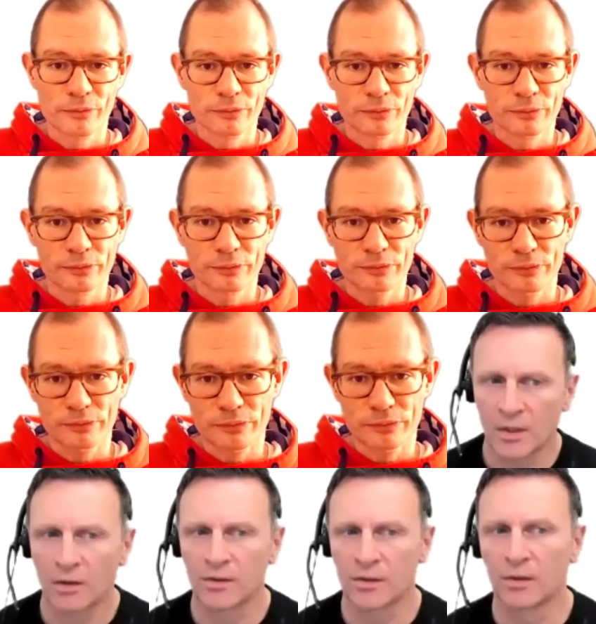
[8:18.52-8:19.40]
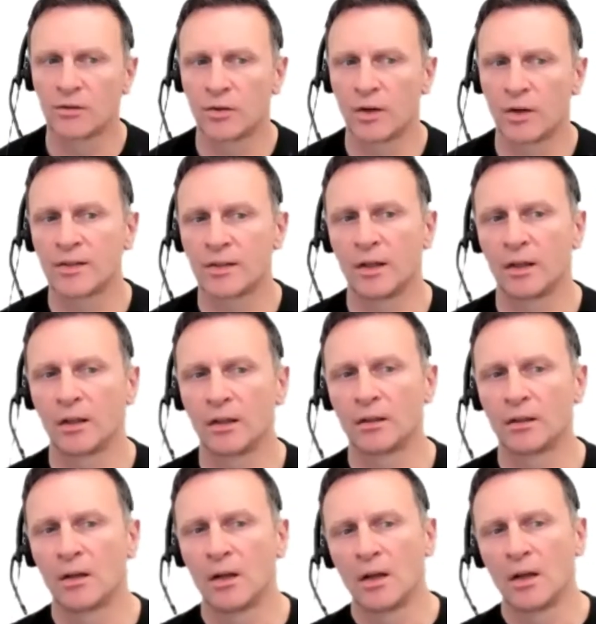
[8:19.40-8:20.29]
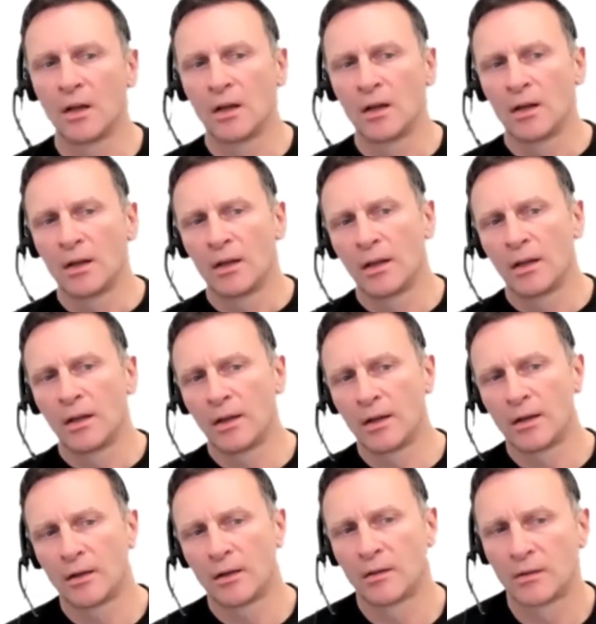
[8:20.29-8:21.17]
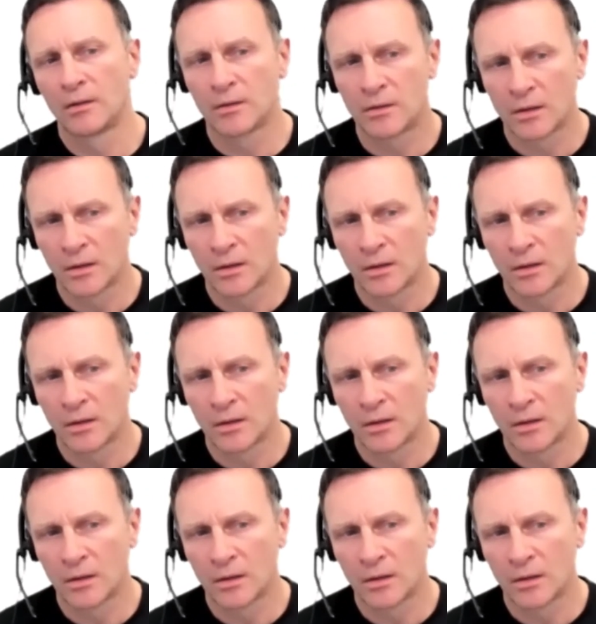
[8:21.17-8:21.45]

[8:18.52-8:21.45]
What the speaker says: Yeah, sounds interesting. And